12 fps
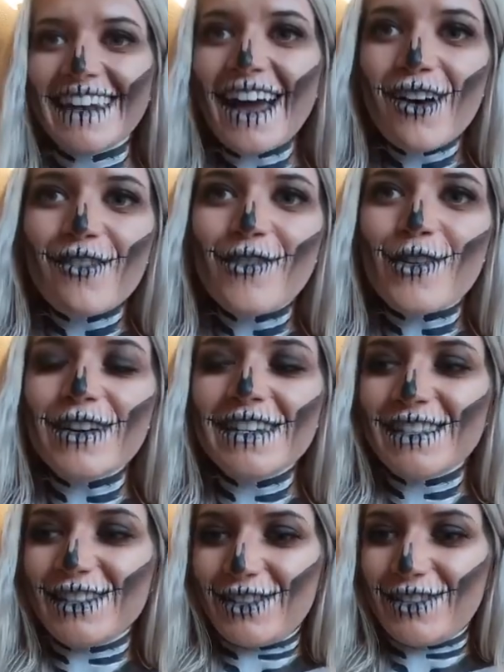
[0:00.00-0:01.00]
Now for
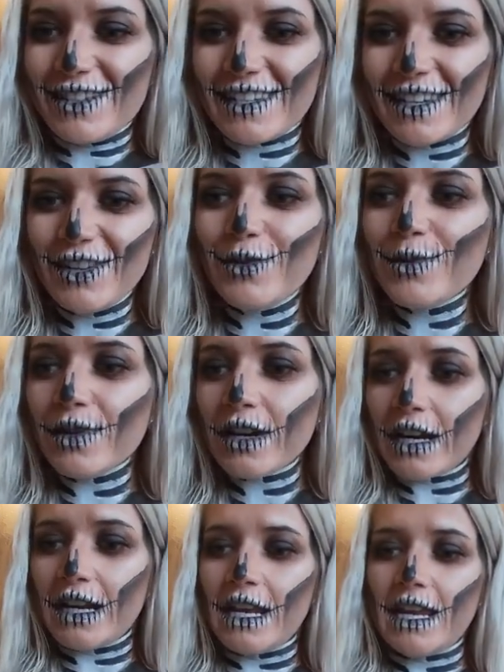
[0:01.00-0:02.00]
dessert, you are
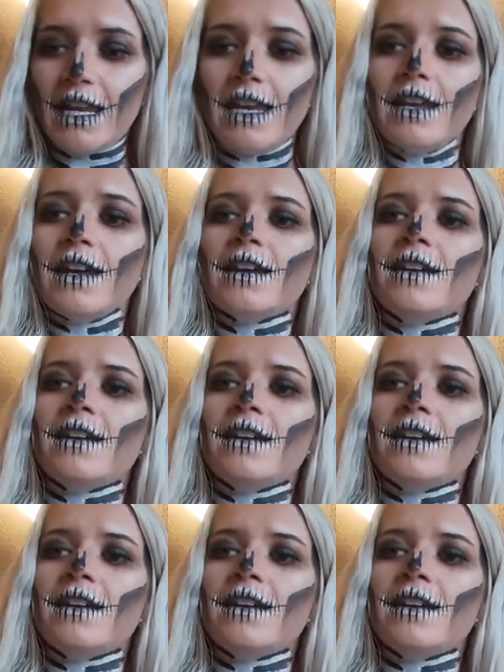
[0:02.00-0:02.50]
gonna need